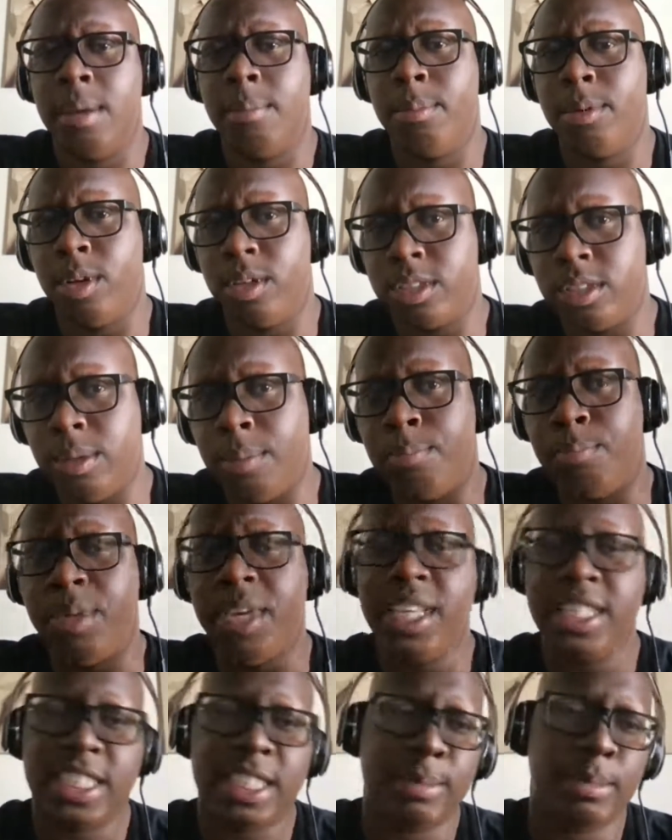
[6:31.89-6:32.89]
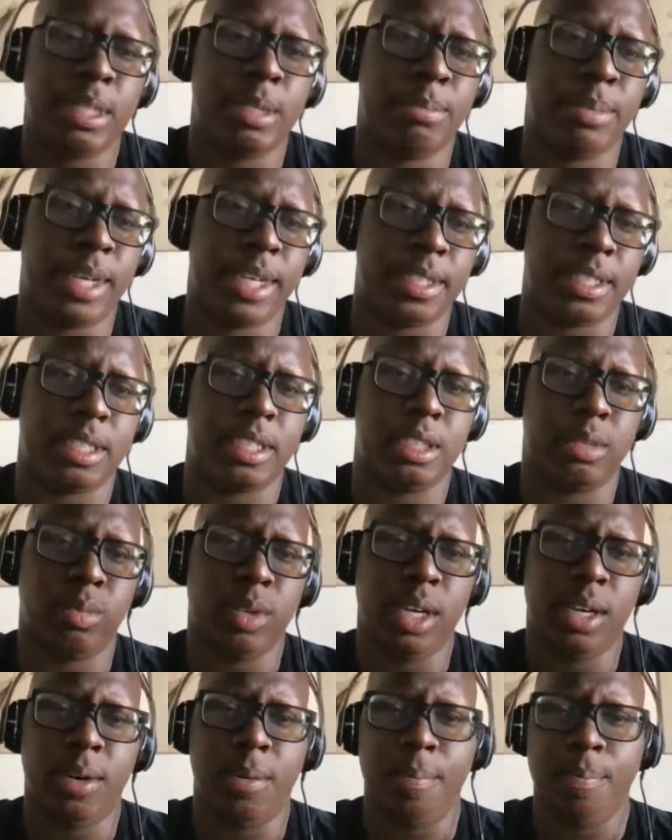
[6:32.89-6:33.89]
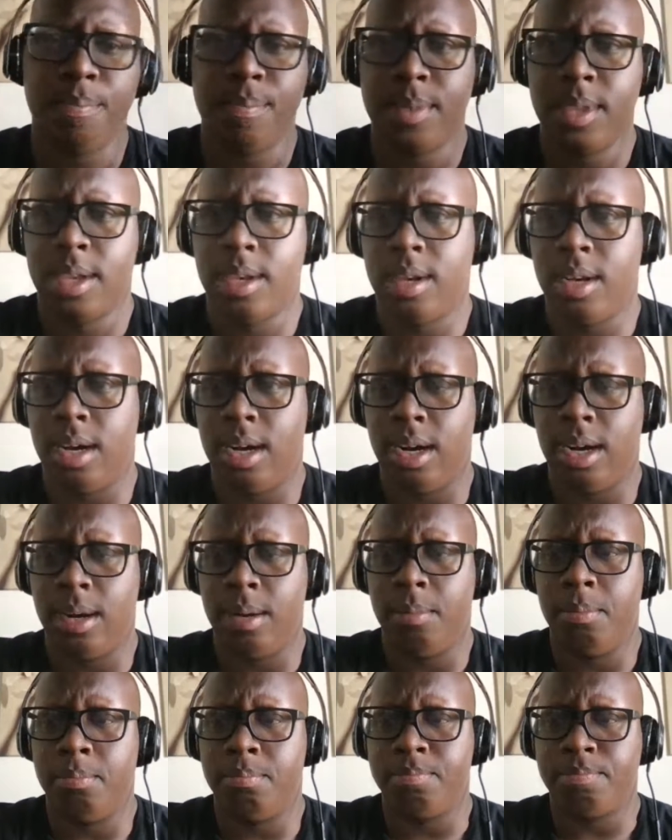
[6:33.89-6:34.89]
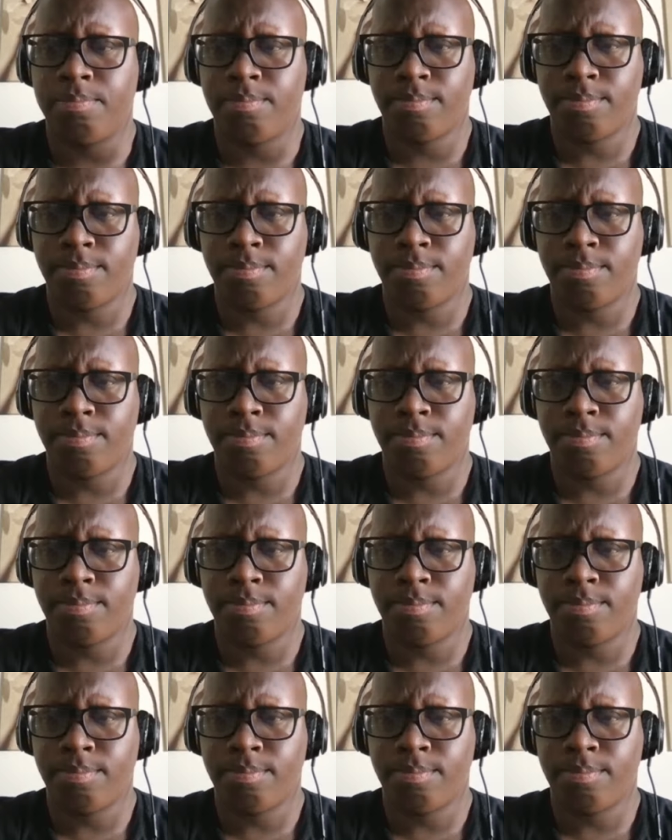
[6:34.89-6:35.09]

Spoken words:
but also beat some of the best as well. Um,